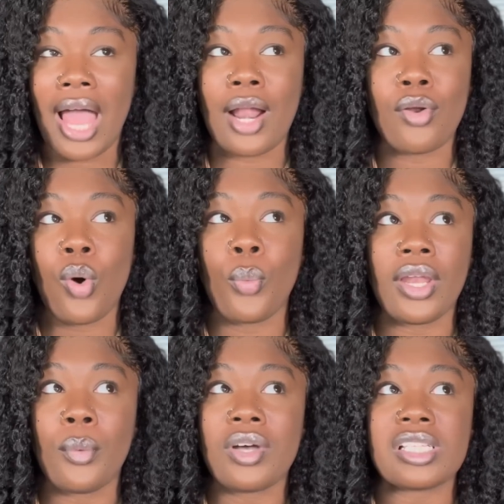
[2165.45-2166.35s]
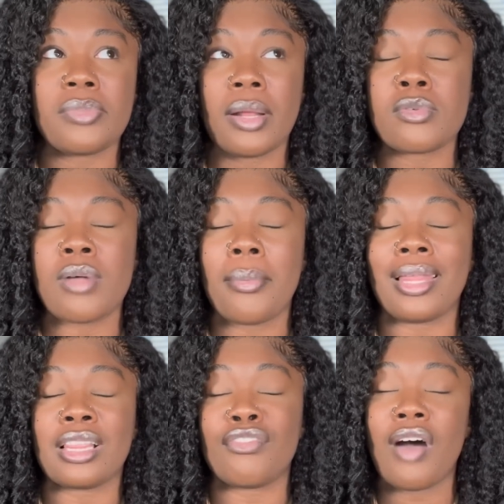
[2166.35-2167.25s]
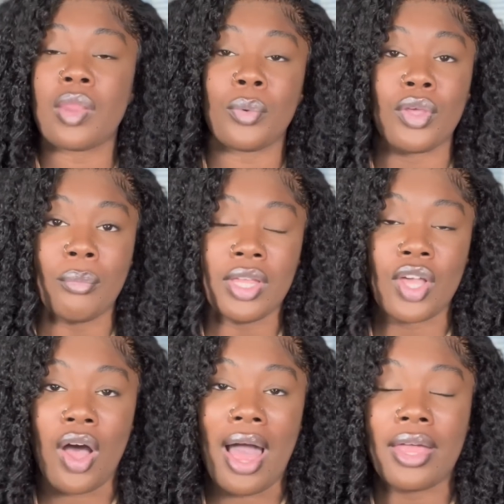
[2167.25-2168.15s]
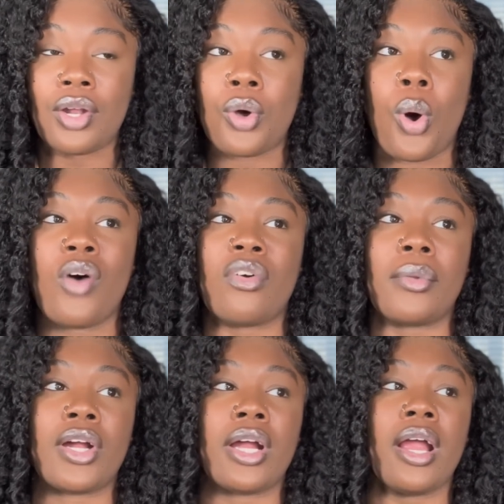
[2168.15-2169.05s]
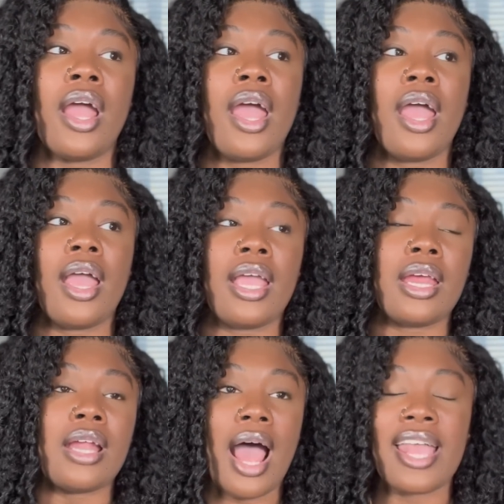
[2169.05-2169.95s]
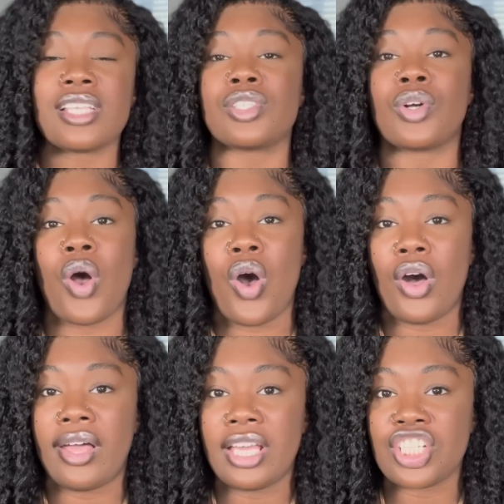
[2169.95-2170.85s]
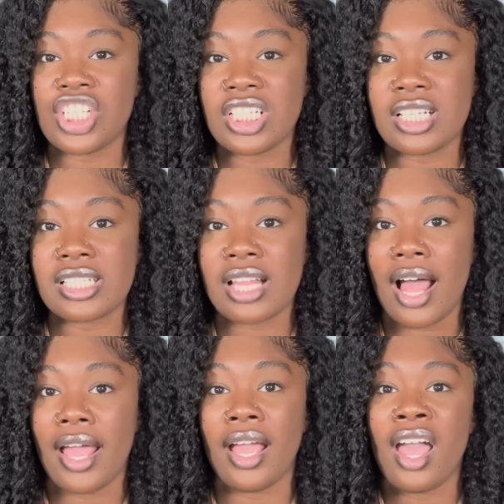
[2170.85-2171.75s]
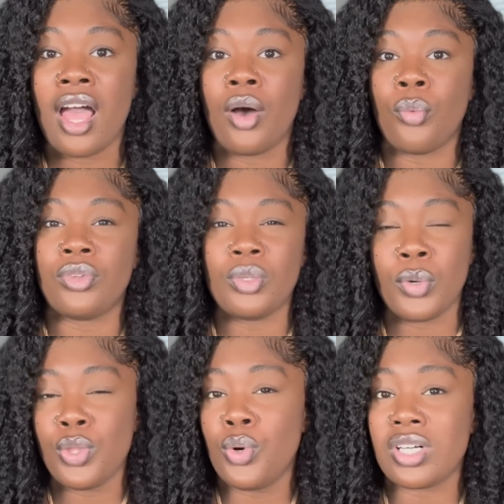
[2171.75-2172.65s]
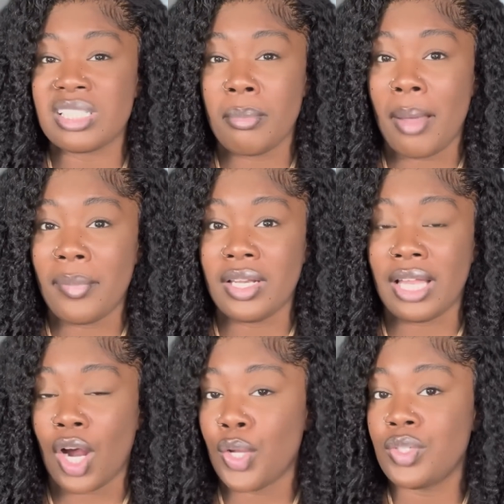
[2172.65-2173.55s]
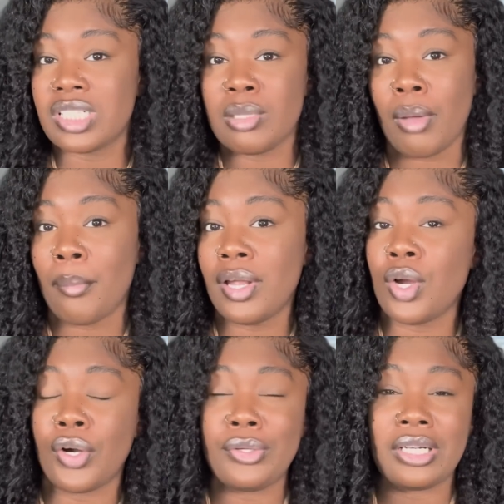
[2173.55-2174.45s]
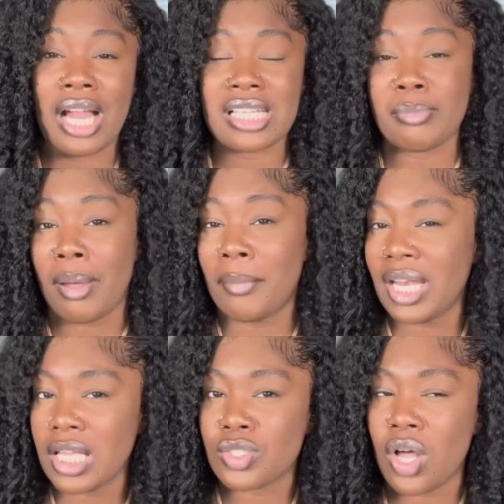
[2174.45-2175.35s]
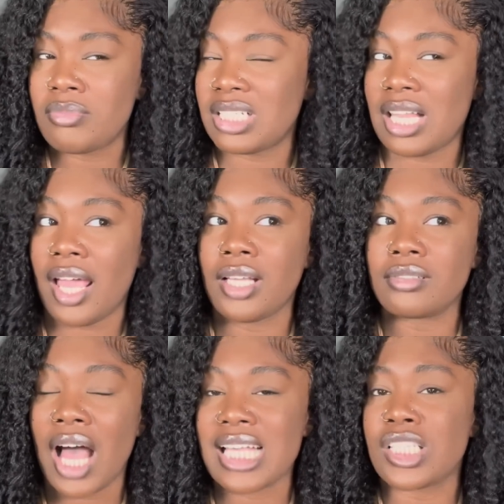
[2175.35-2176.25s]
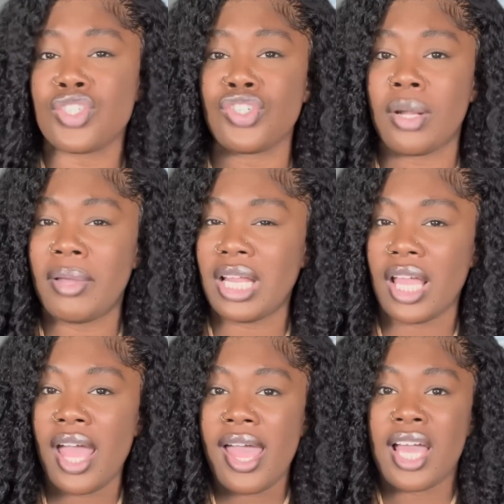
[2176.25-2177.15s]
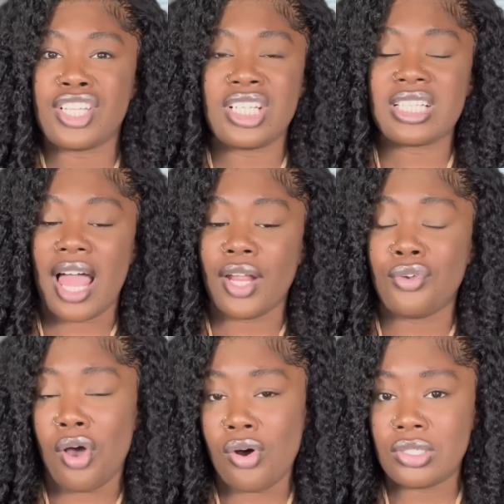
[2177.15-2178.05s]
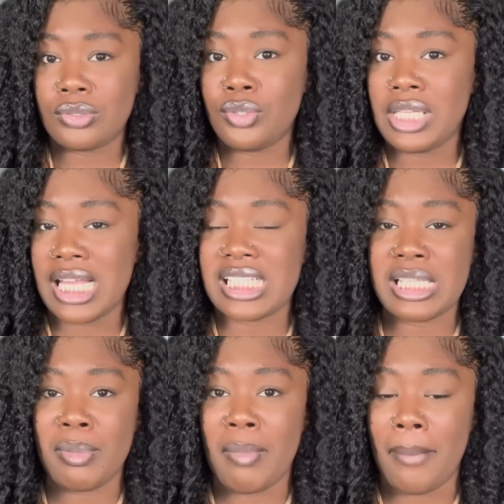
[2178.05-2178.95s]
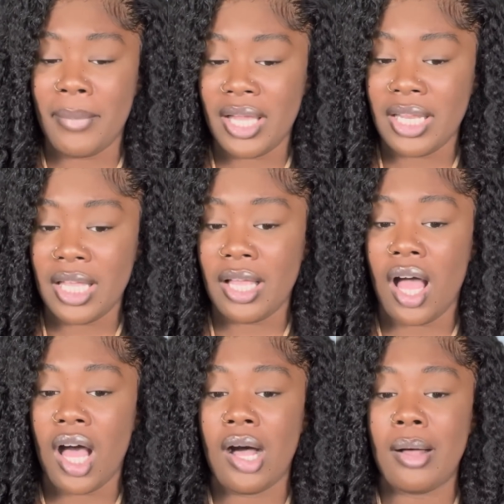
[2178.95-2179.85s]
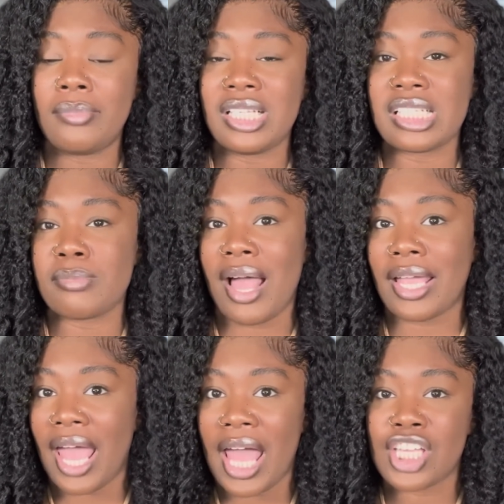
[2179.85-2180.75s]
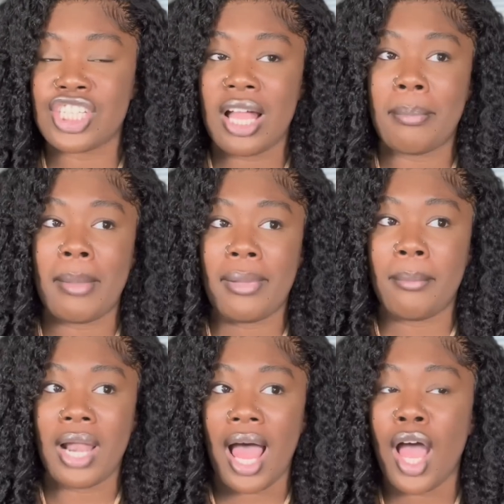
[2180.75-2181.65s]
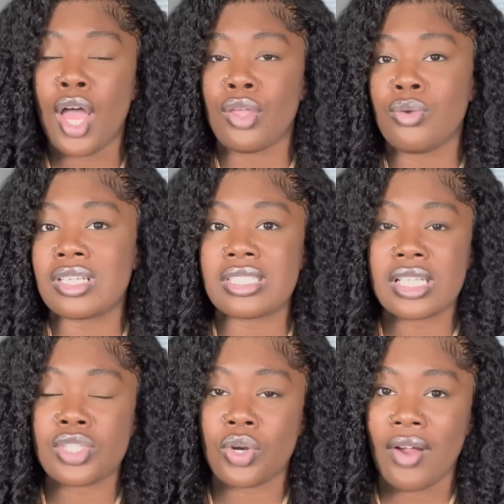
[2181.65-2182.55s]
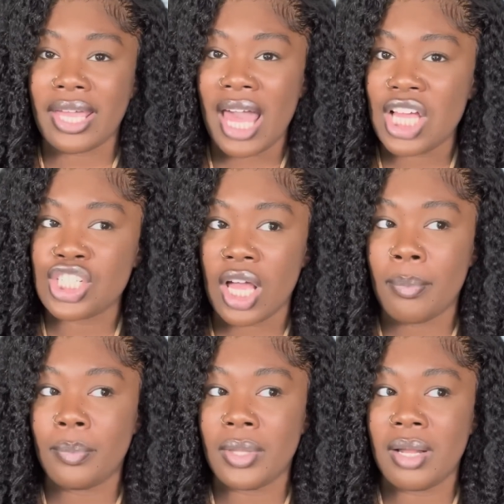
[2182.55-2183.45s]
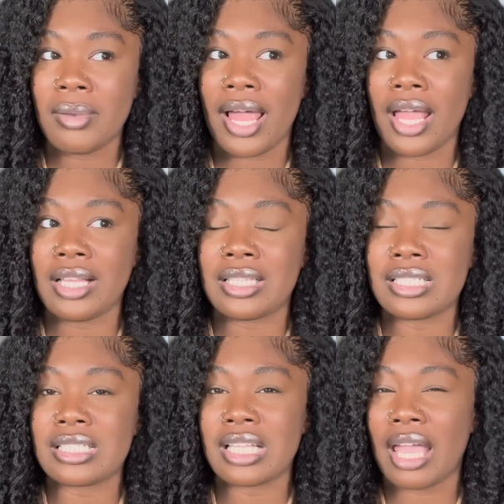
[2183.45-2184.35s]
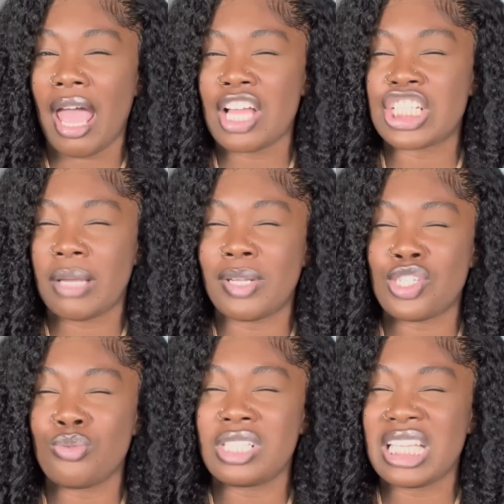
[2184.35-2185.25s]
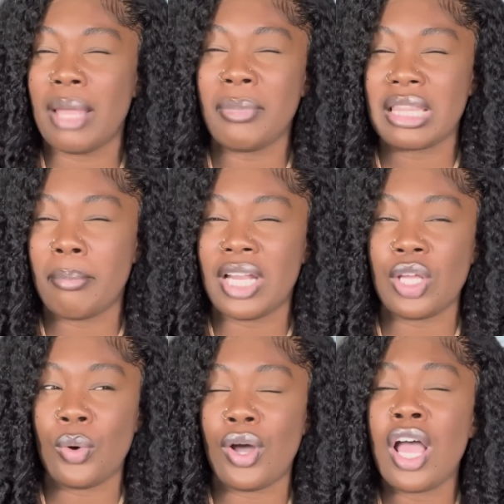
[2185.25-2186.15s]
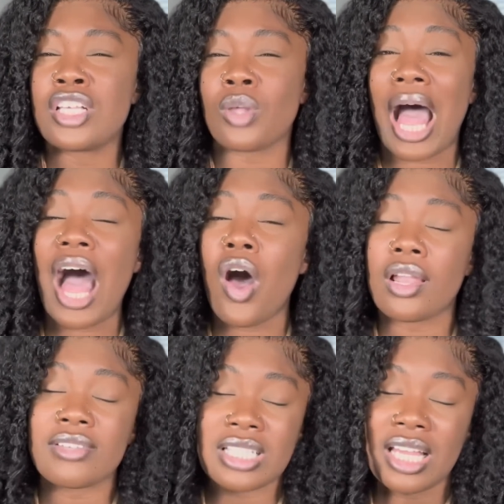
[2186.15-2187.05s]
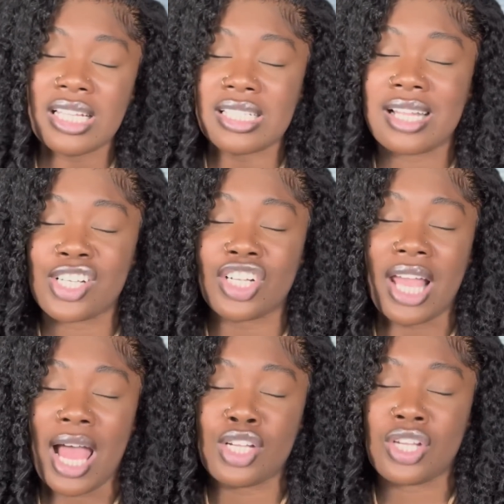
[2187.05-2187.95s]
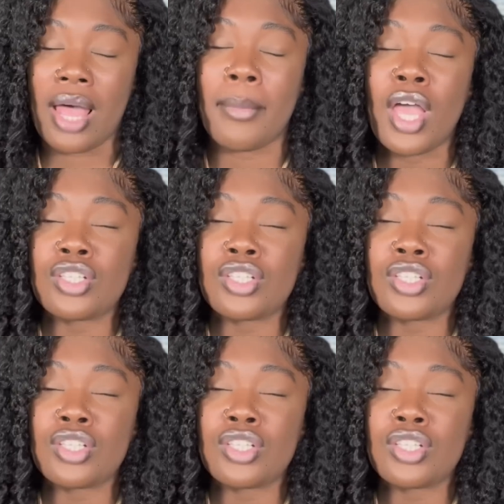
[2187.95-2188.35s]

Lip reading: I don't know when it was, but it was probably like the following week, y'all. I get a call from her, and I answer the call, and she's just like, when you gonna see my money? Like, are you gonna see my money, or are you gonna not see my money? So I'm just like, I sent you your money. And she's like, no, you didn't send me my money. This is my cash app, blah blah blah. You didn't send it to the right cash app. And I'm like, this is the cash app that you sent me the money on. So how all of a sudden this is not your cash app?